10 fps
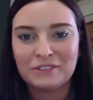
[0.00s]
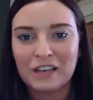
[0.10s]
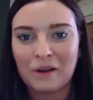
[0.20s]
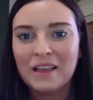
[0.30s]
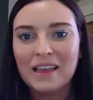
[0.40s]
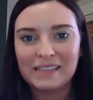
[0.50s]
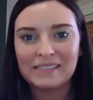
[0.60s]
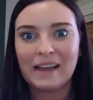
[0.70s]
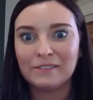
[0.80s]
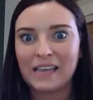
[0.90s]
So
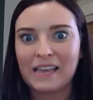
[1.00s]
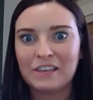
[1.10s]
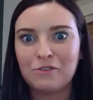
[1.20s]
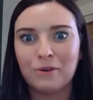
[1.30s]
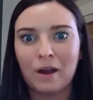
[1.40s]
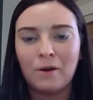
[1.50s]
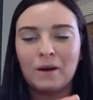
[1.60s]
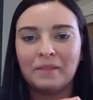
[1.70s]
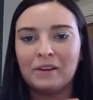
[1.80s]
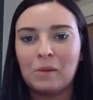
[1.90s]
it sounds like you grow
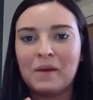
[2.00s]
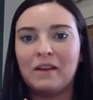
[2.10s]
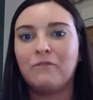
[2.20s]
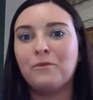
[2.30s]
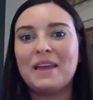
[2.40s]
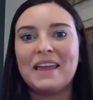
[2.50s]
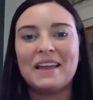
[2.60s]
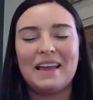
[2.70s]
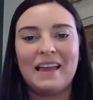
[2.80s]
a little bit of wheat